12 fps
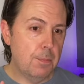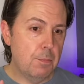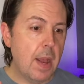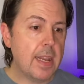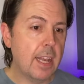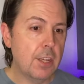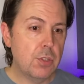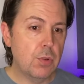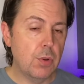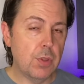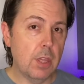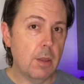making sure
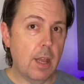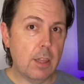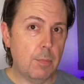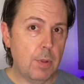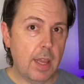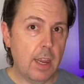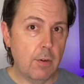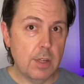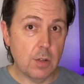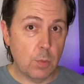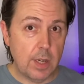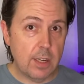that the other player is
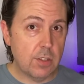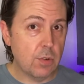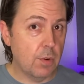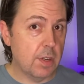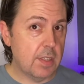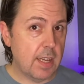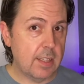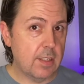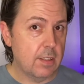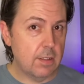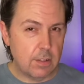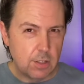a witness or an
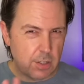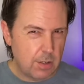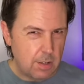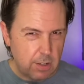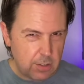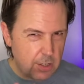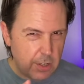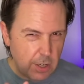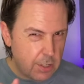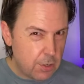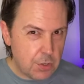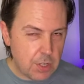assassin,
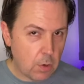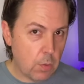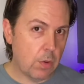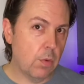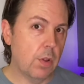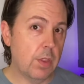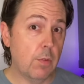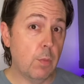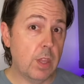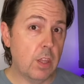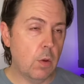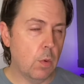deducing whether or not they're
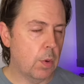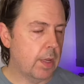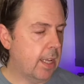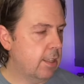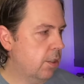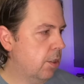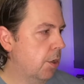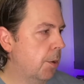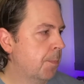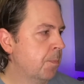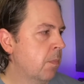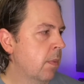with you or against you.
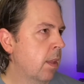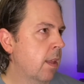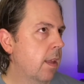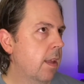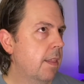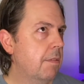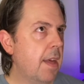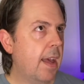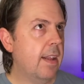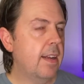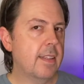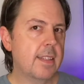That
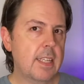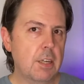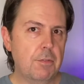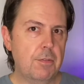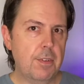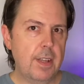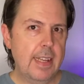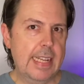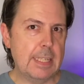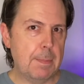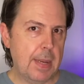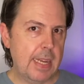in itself is
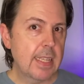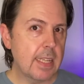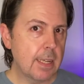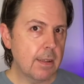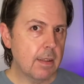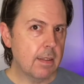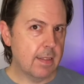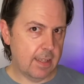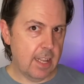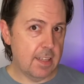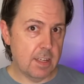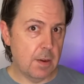amazing.
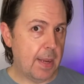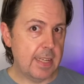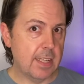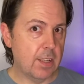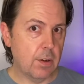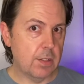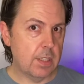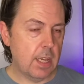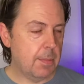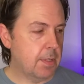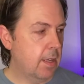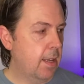It's an amazing
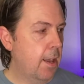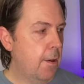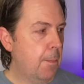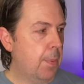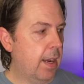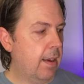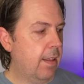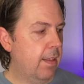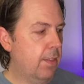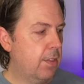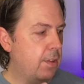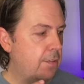concept, but
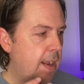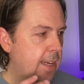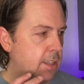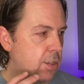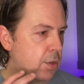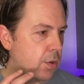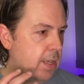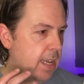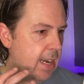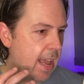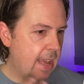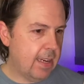the fact that you
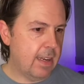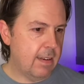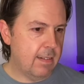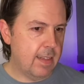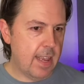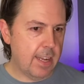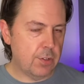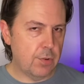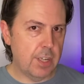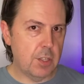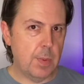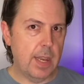can add in the extra
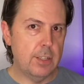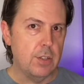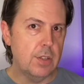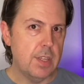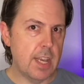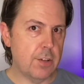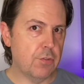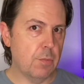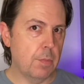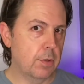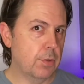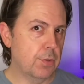expansions, the extra
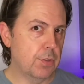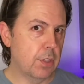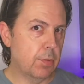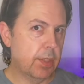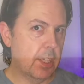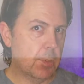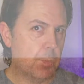modules that are in this